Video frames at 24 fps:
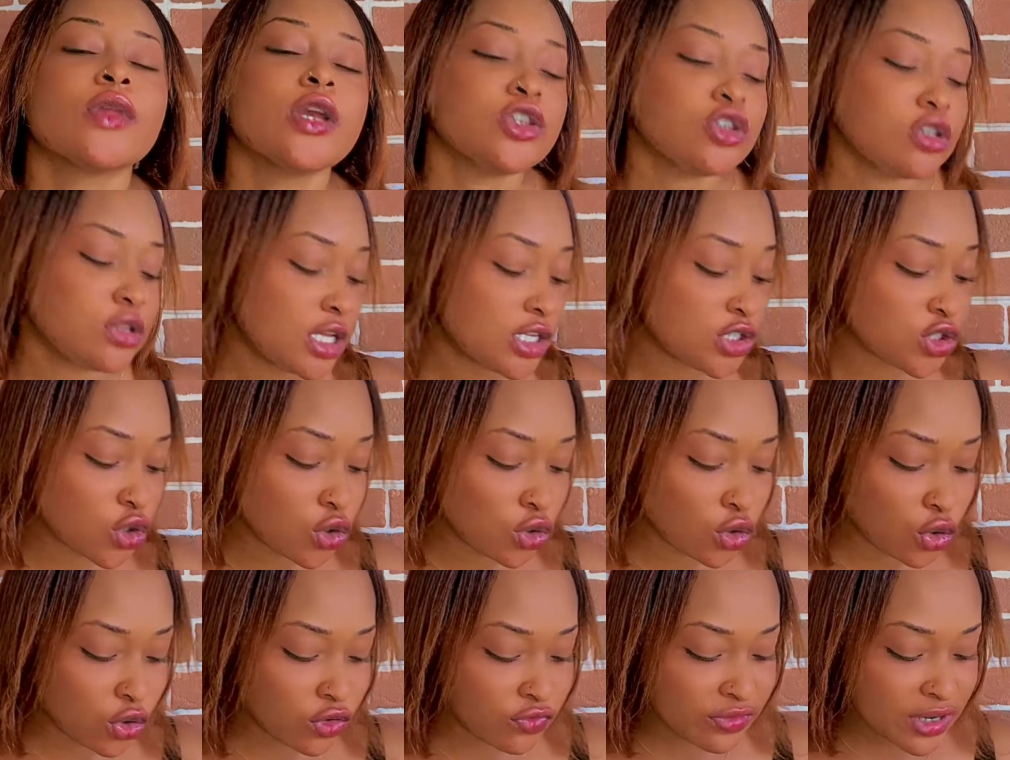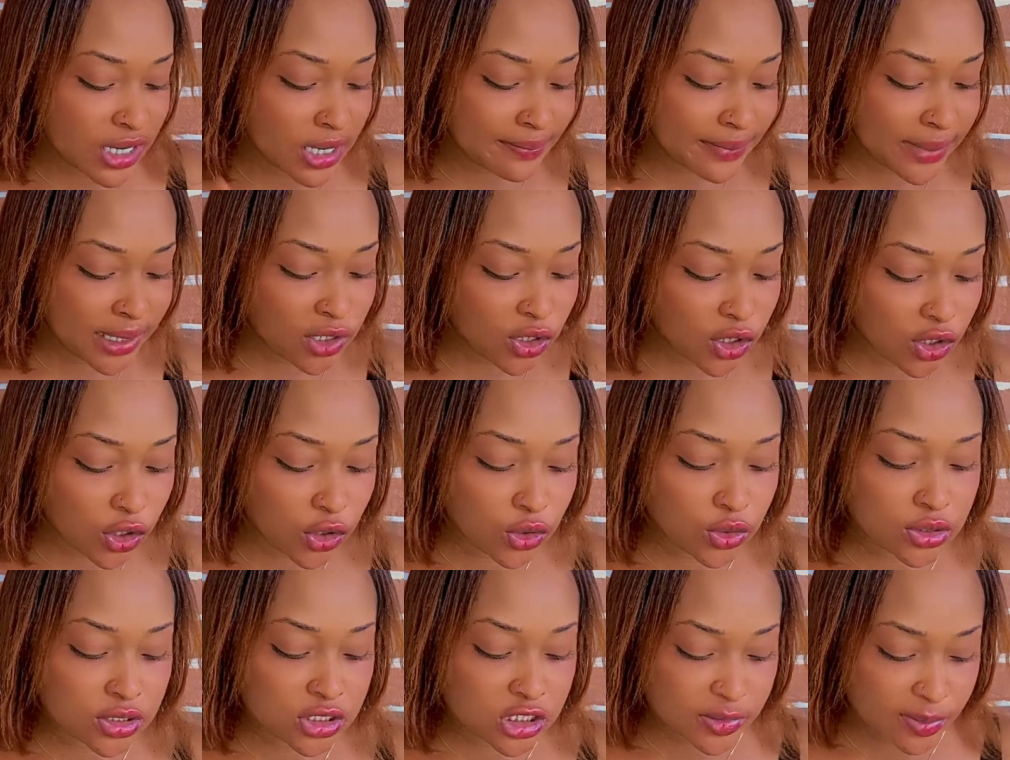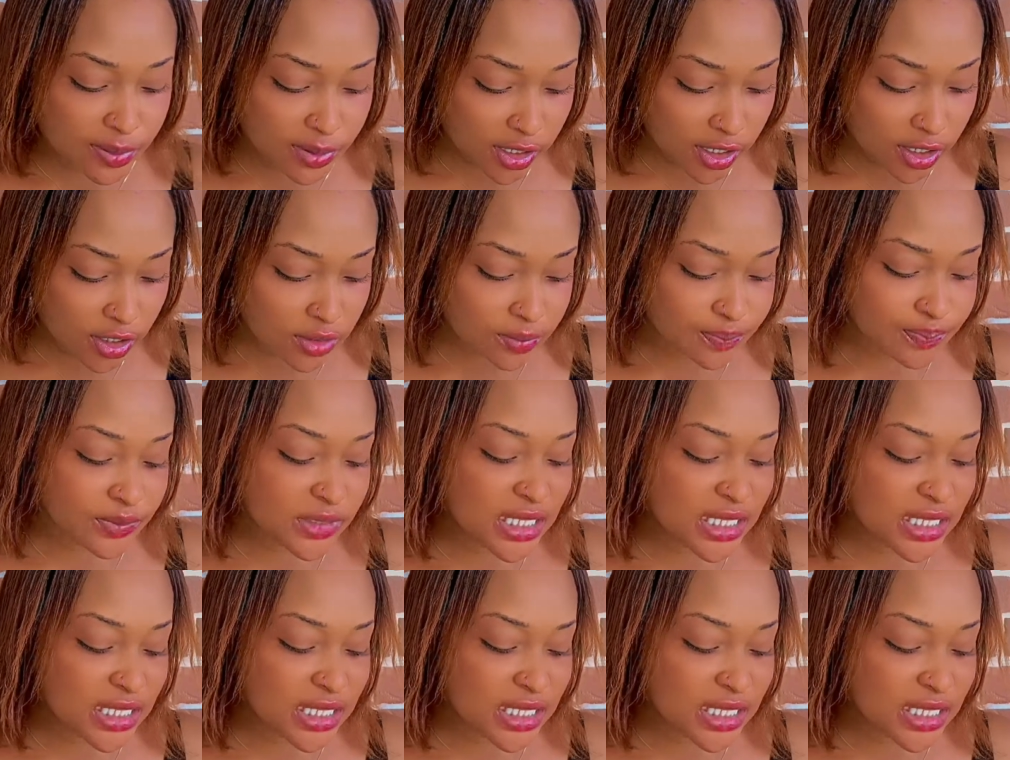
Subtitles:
So let's go over Mayorkun's part.